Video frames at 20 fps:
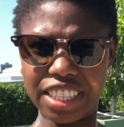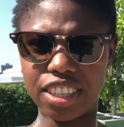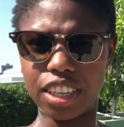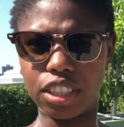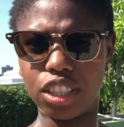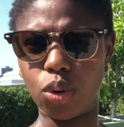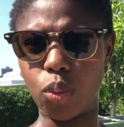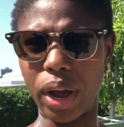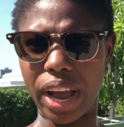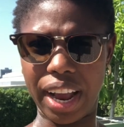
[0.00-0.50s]

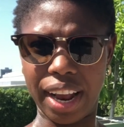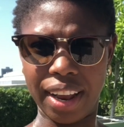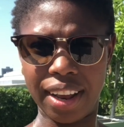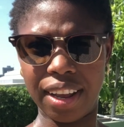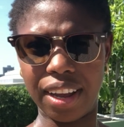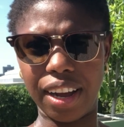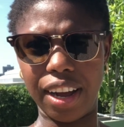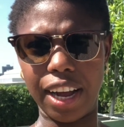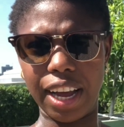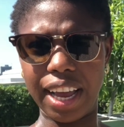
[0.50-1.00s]
such a way,
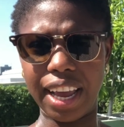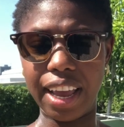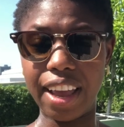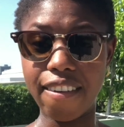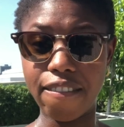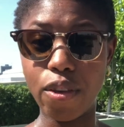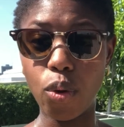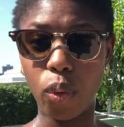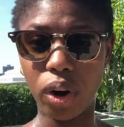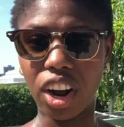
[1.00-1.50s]

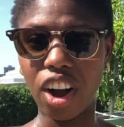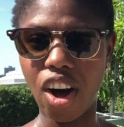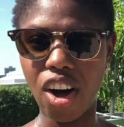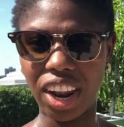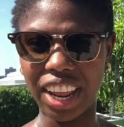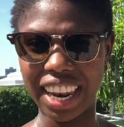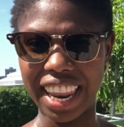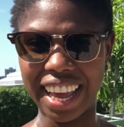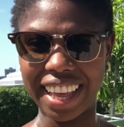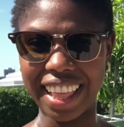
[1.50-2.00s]
if you want to
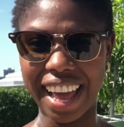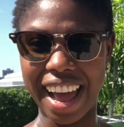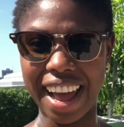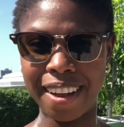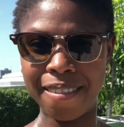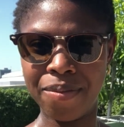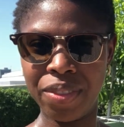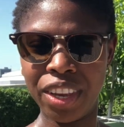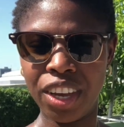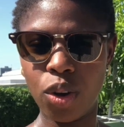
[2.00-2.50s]
call it like
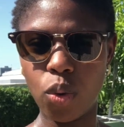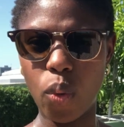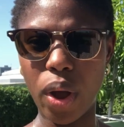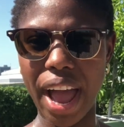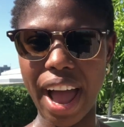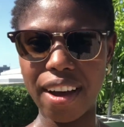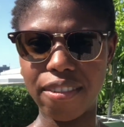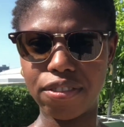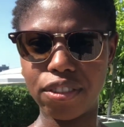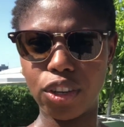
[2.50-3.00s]
that.
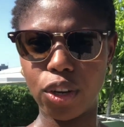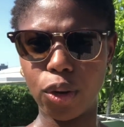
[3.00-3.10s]
We have